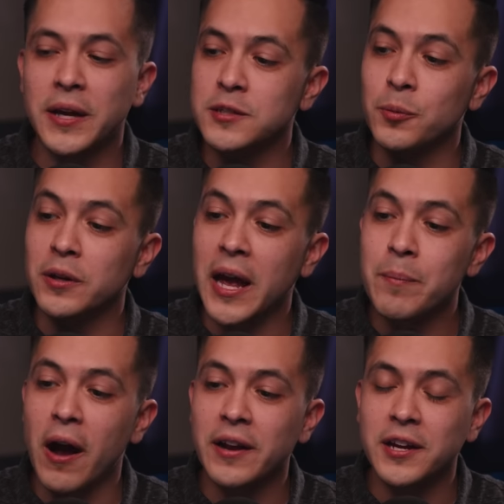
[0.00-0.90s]
because where they
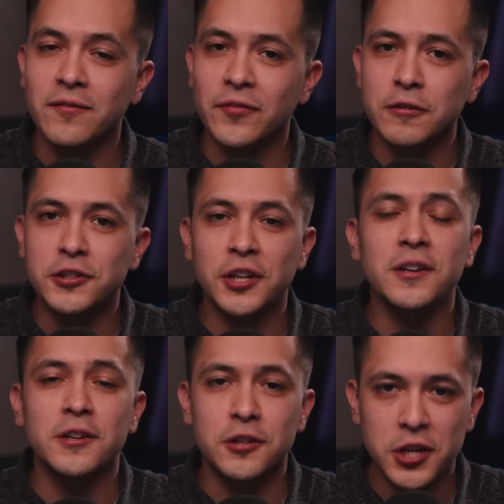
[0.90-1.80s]
brought
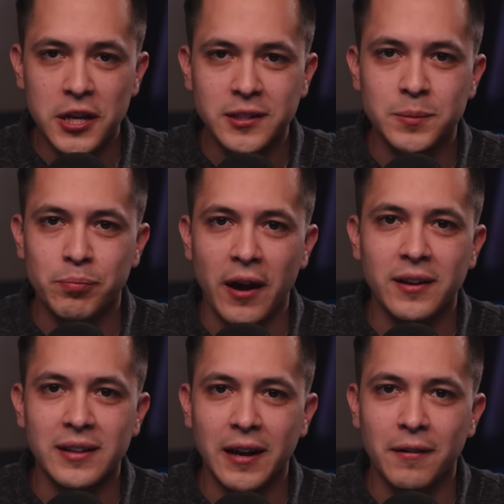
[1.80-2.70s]
confusion, Jesus
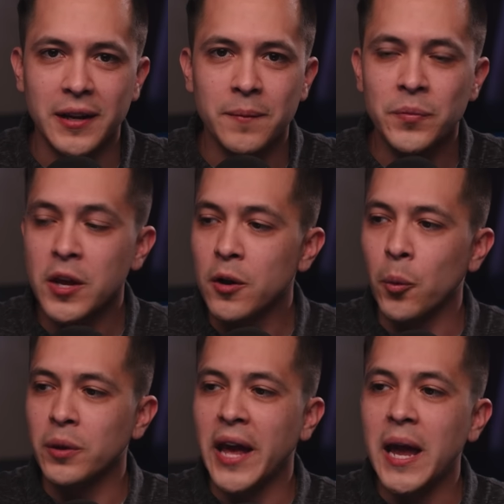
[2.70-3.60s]
brought clarity.
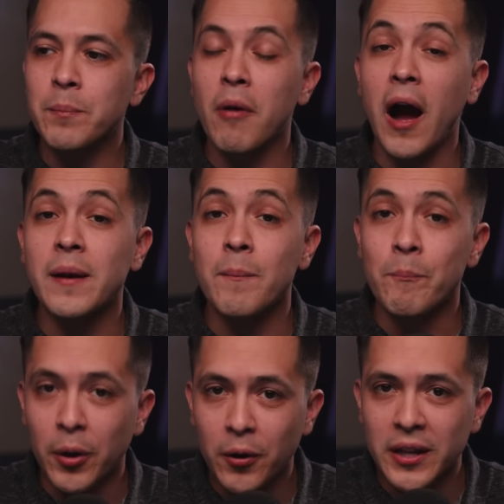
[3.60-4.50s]
Where they
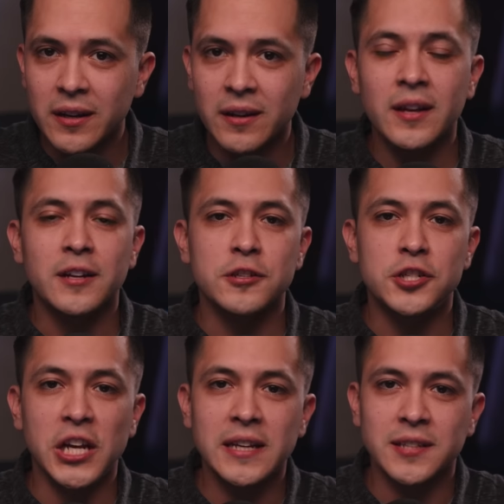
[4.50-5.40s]
brought burden,
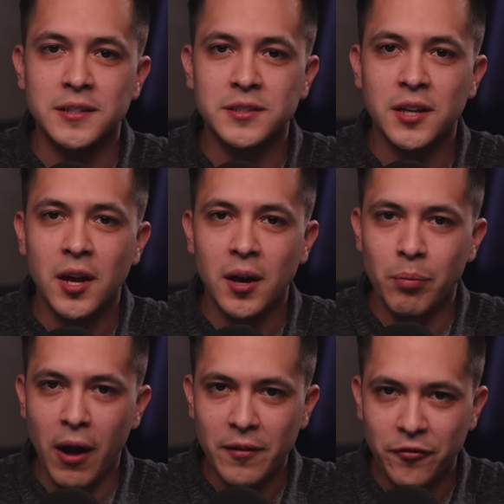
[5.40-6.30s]
Jesus
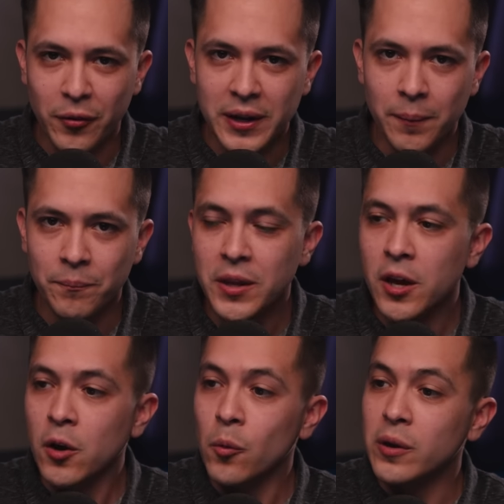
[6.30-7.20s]
brought freedom.
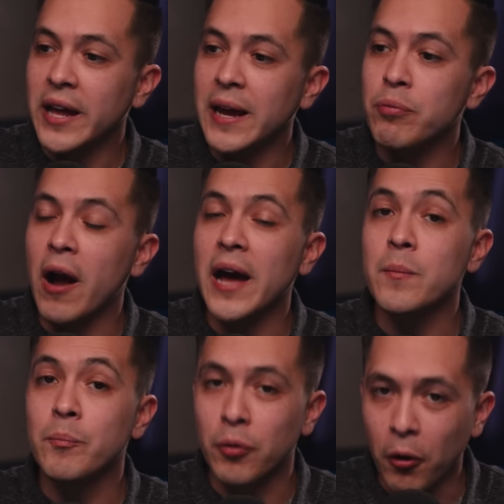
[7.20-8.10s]
Where they
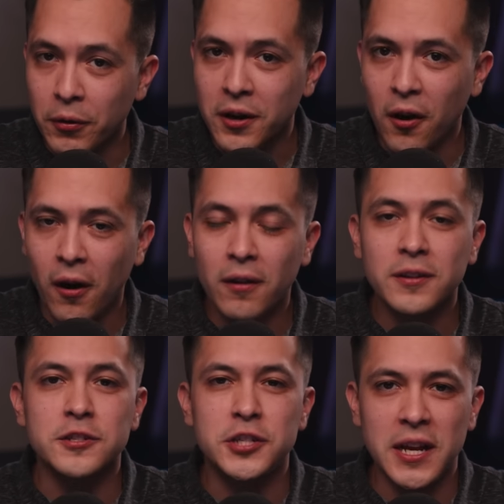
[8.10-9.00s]
brought protocol,
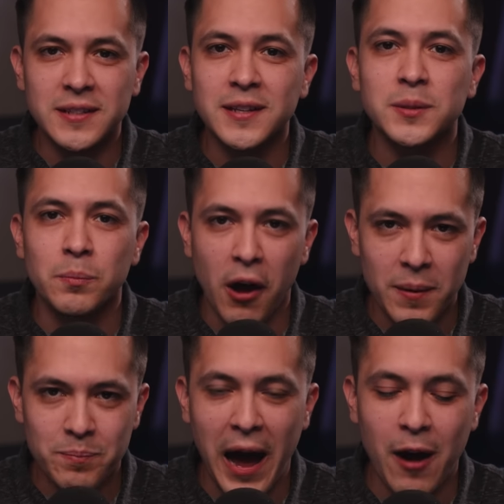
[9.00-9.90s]
Jesus
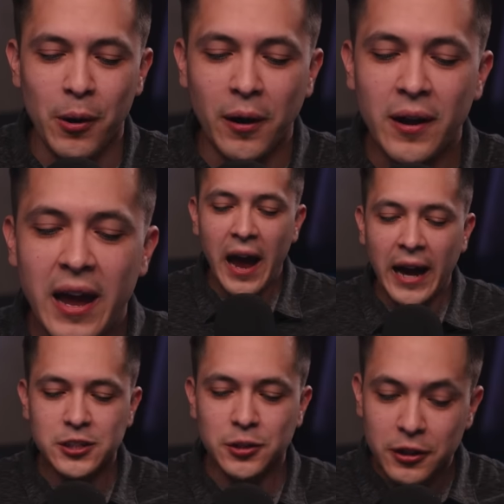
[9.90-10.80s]
brought power.
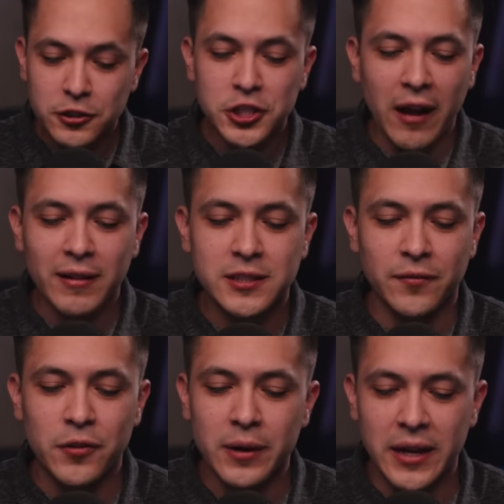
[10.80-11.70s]
And so they're jealous
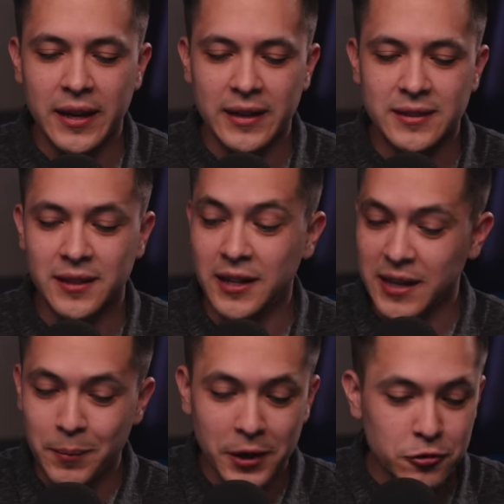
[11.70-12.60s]
of who he is.
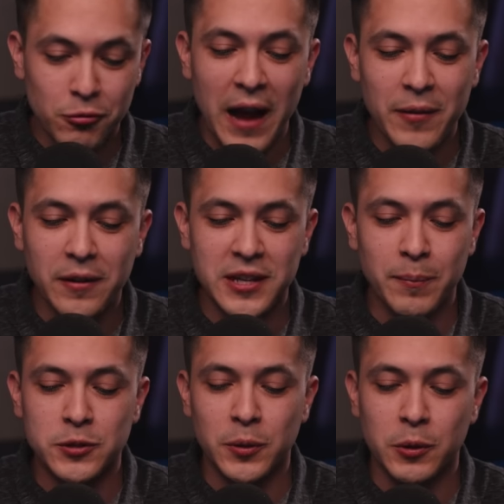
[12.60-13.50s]
He's able to drive out
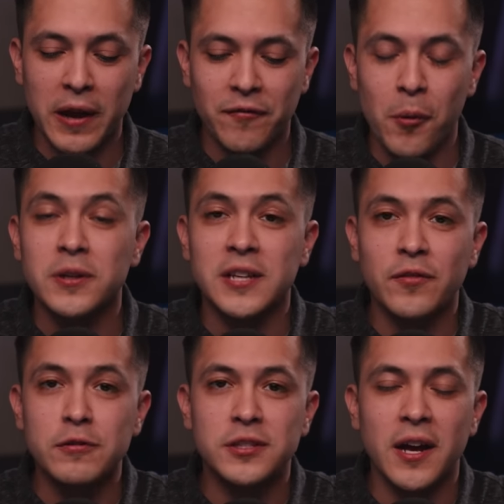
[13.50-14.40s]
demons with great force. And
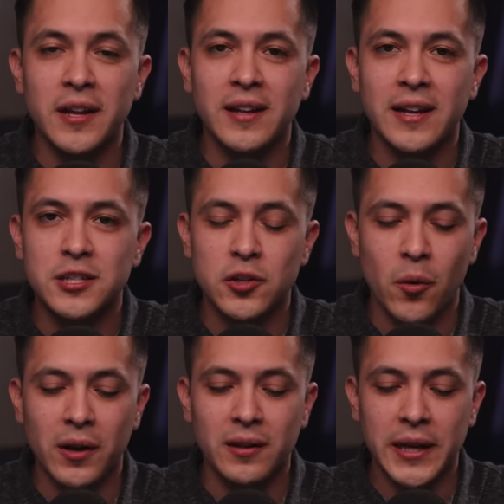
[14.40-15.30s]
if you study it
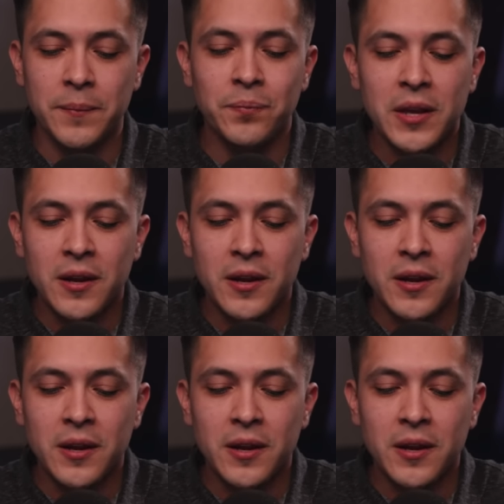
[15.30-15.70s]
historically,